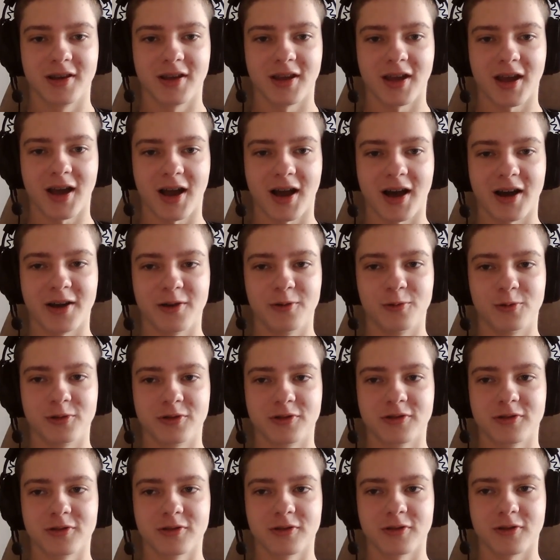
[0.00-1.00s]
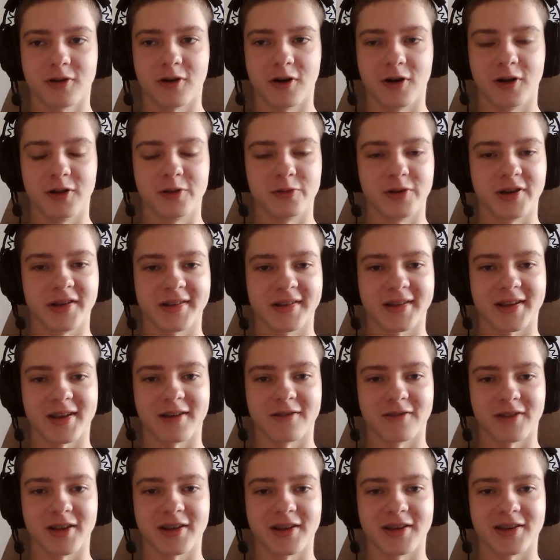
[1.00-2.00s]
I would always
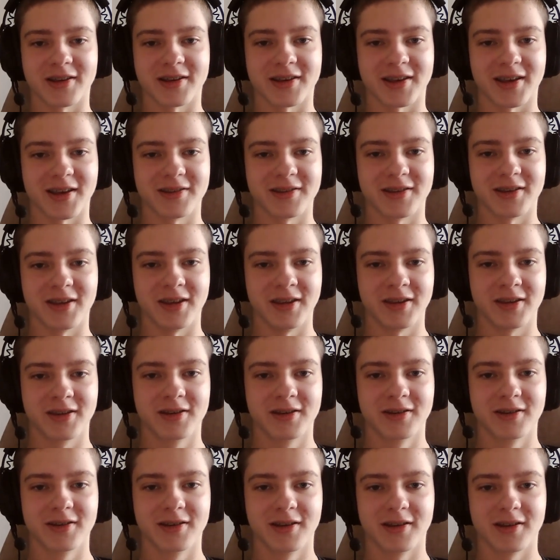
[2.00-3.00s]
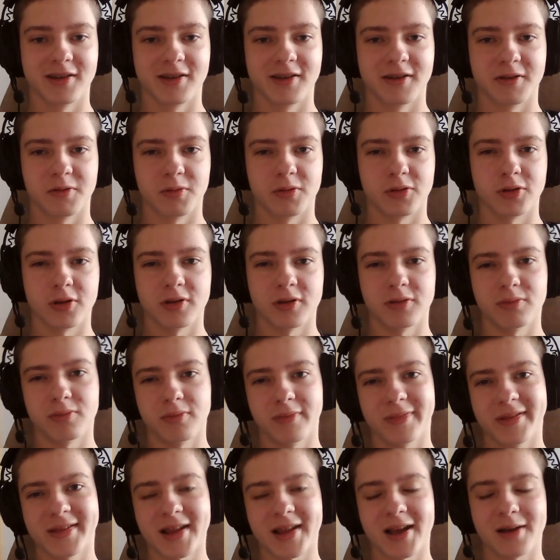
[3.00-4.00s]
have like a headache,
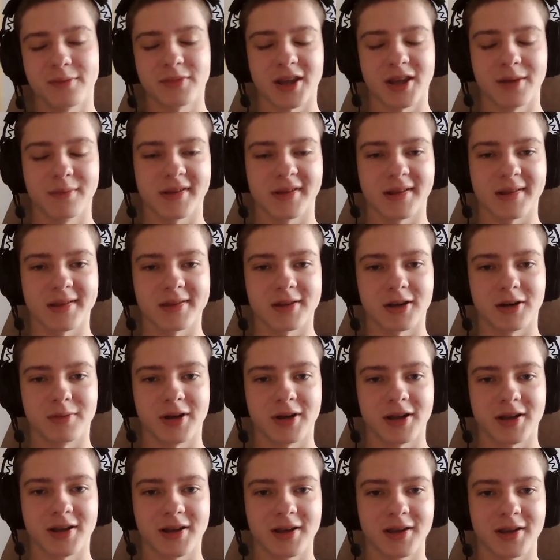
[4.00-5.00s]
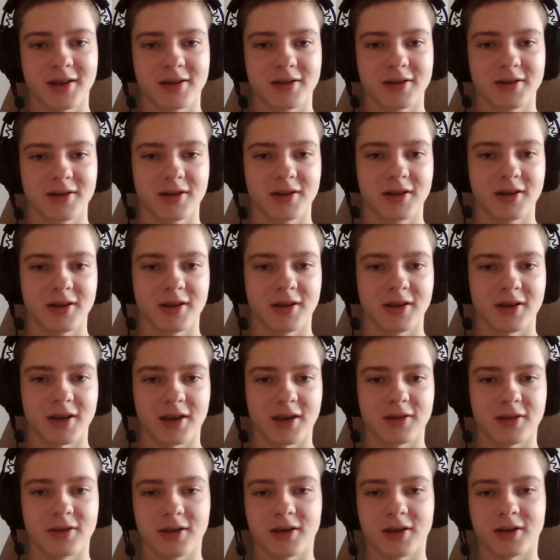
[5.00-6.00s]
sometimes a stomach ache,
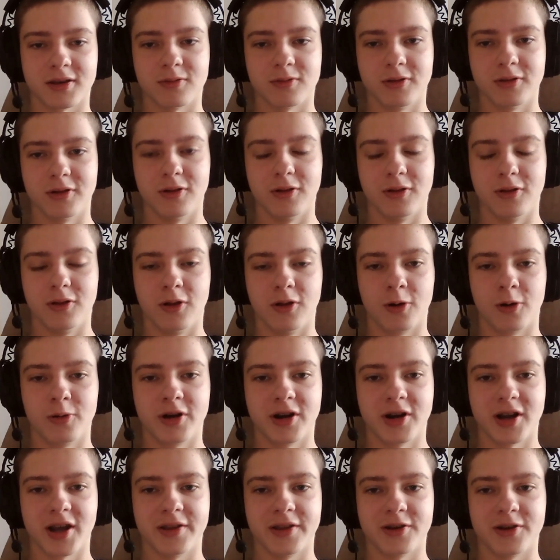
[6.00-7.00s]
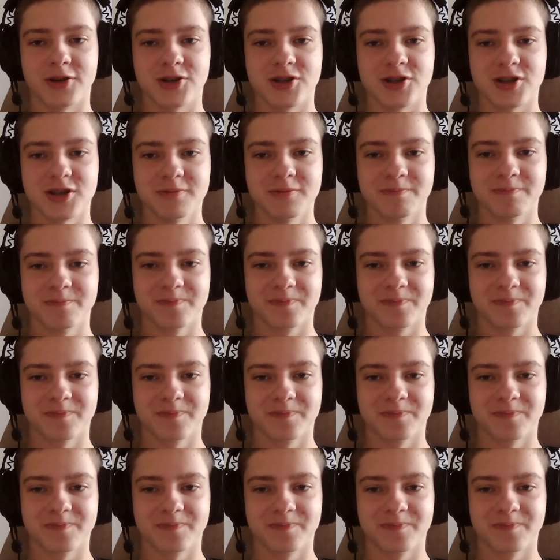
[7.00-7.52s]
and yeah, lower energy.